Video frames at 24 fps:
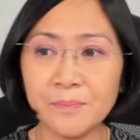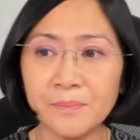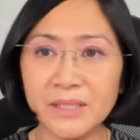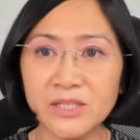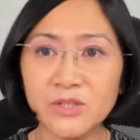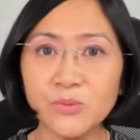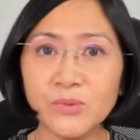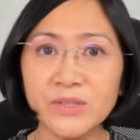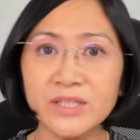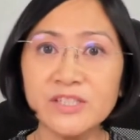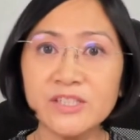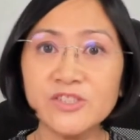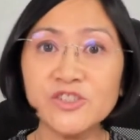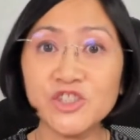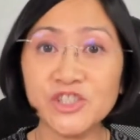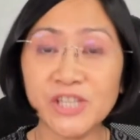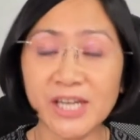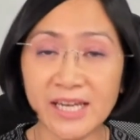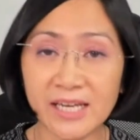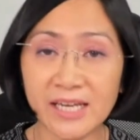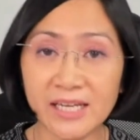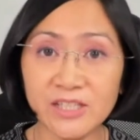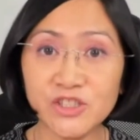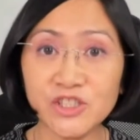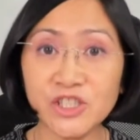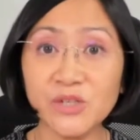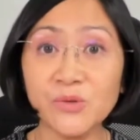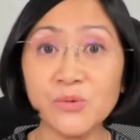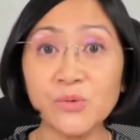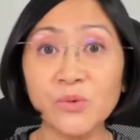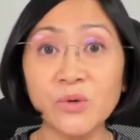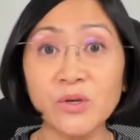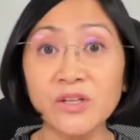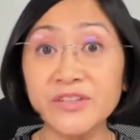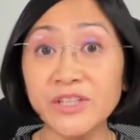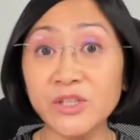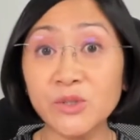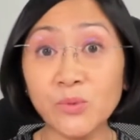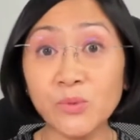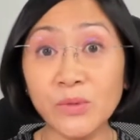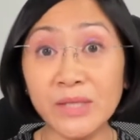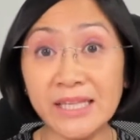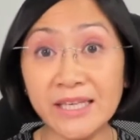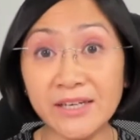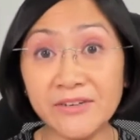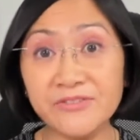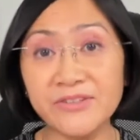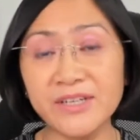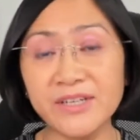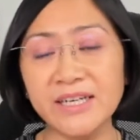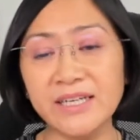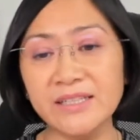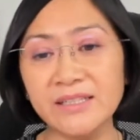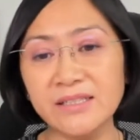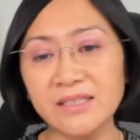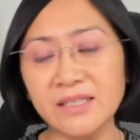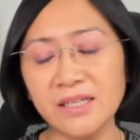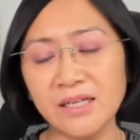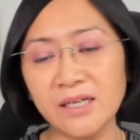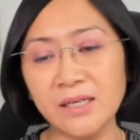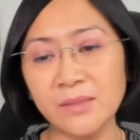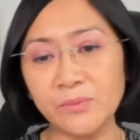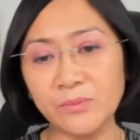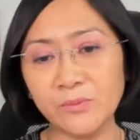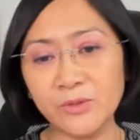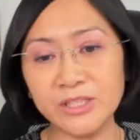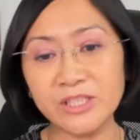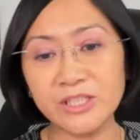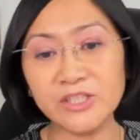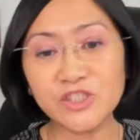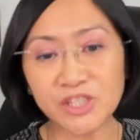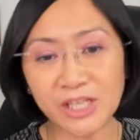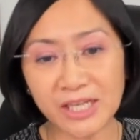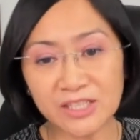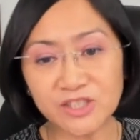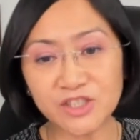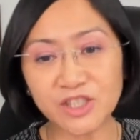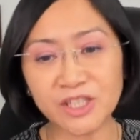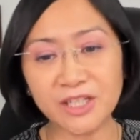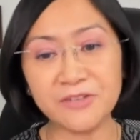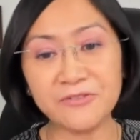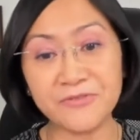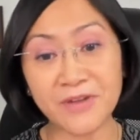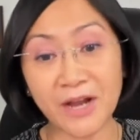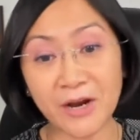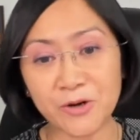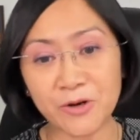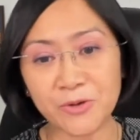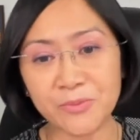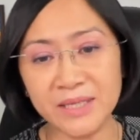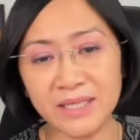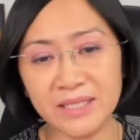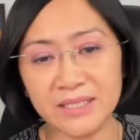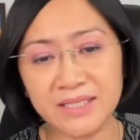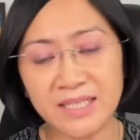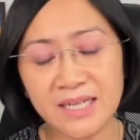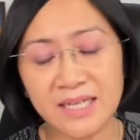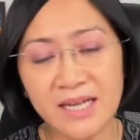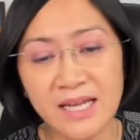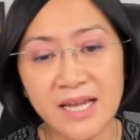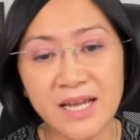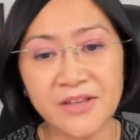but with the changing world that we live in, um, with the changing environment,